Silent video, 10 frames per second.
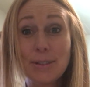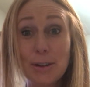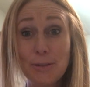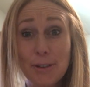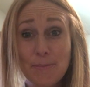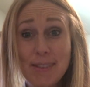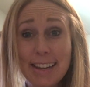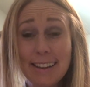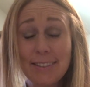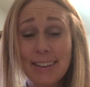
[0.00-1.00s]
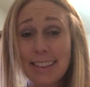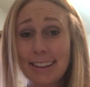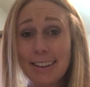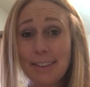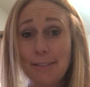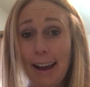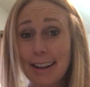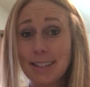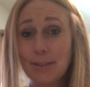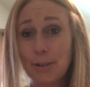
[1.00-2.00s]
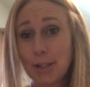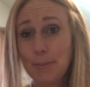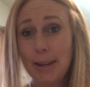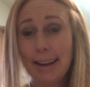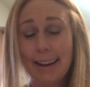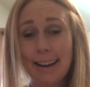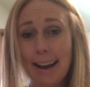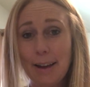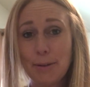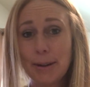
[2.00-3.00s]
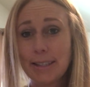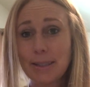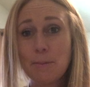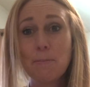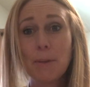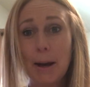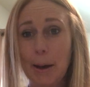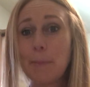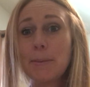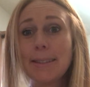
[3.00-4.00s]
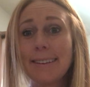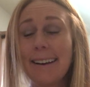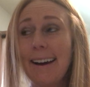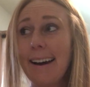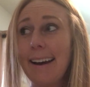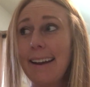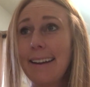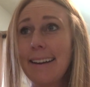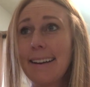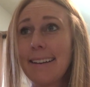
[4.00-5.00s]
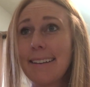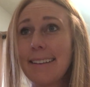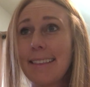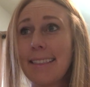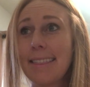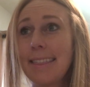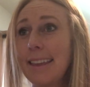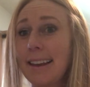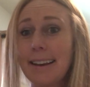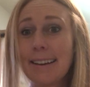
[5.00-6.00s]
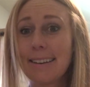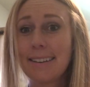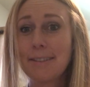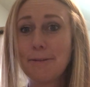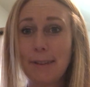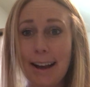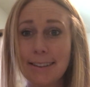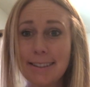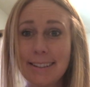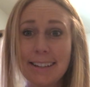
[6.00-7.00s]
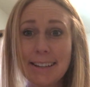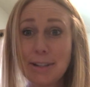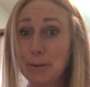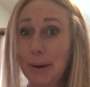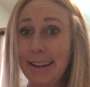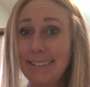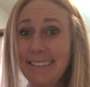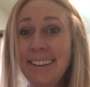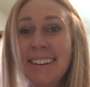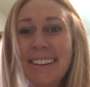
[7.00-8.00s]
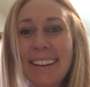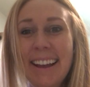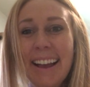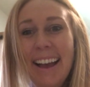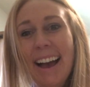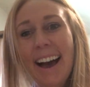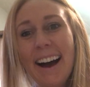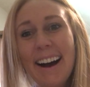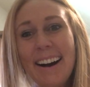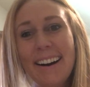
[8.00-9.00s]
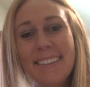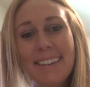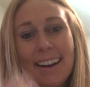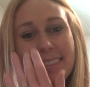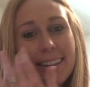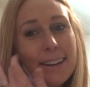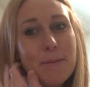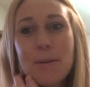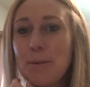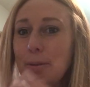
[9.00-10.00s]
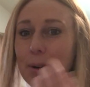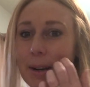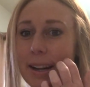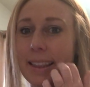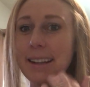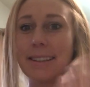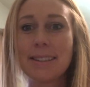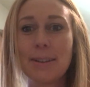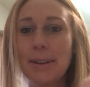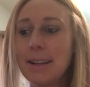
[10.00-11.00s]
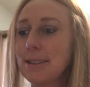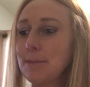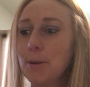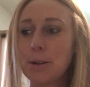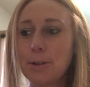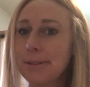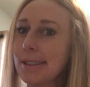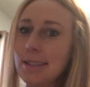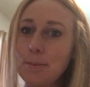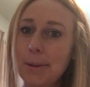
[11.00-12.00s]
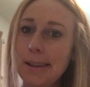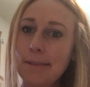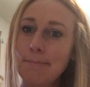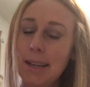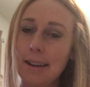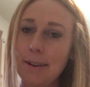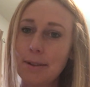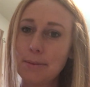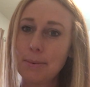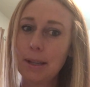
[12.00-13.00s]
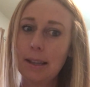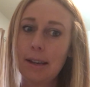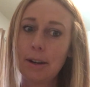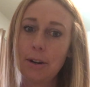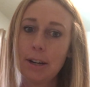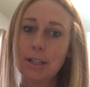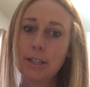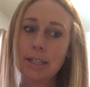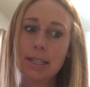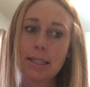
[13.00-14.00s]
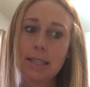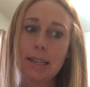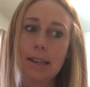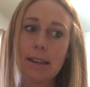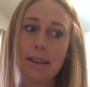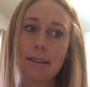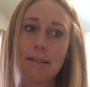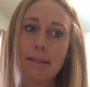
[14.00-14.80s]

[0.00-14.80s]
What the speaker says: So for me, when the fast first began, I was pumped. I think fasting is great. I've done it before and I think it's a great spiritual discipline, and I was really encouraged to see